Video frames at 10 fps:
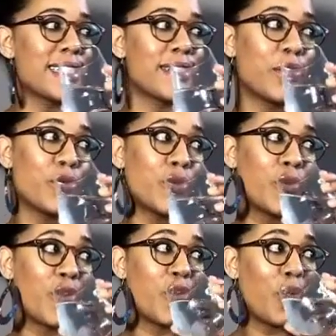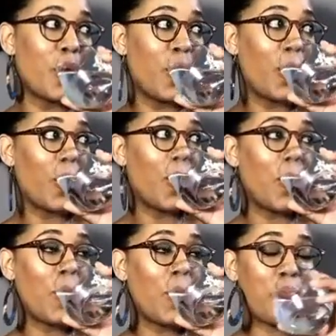
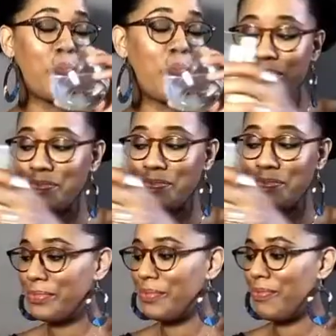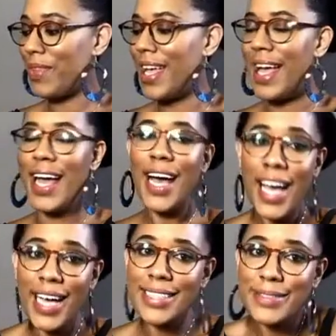
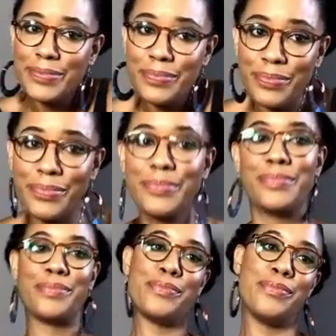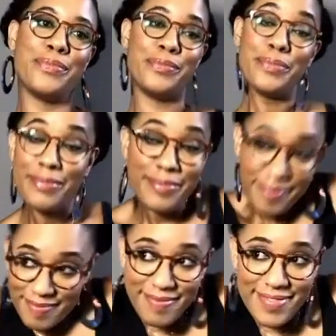
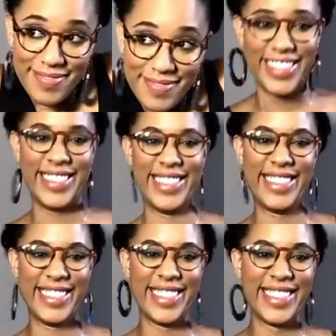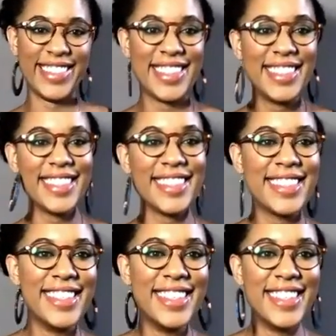
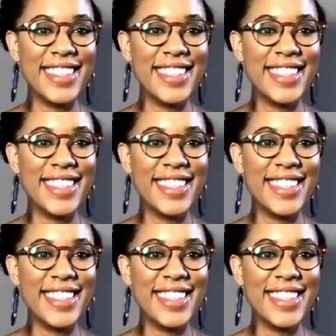(not speaking)